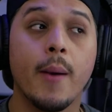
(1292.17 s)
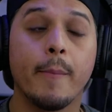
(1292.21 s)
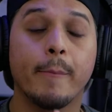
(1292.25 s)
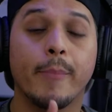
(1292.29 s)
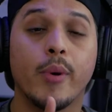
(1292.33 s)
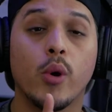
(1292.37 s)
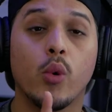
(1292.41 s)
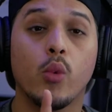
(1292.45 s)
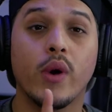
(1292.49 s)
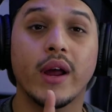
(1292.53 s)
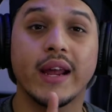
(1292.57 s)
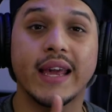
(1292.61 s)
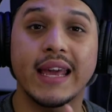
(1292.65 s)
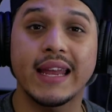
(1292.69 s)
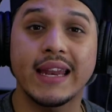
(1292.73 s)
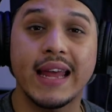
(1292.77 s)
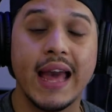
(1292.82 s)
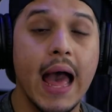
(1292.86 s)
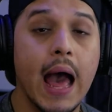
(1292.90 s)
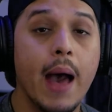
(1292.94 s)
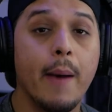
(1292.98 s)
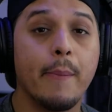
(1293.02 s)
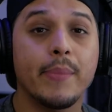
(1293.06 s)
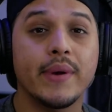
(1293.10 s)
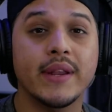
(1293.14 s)
But what can
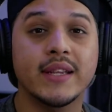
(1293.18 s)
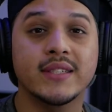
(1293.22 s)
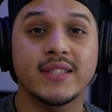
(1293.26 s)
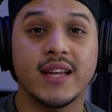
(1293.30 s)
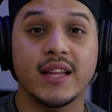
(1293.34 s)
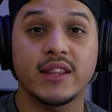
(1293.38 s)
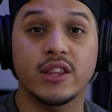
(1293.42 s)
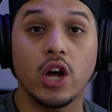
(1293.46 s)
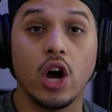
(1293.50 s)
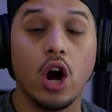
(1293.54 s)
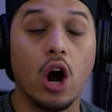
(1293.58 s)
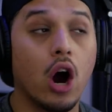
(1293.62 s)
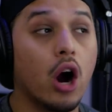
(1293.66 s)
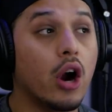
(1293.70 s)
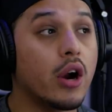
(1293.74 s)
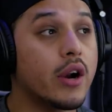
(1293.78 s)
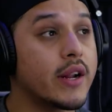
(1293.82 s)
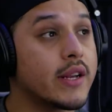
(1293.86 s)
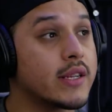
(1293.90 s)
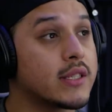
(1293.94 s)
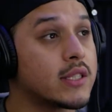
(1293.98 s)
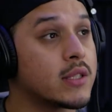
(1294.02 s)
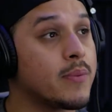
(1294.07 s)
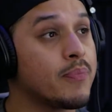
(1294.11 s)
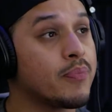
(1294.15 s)
happen is that the
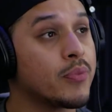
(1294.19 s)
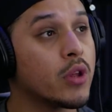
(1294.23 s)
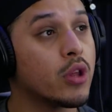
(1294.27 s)
artist,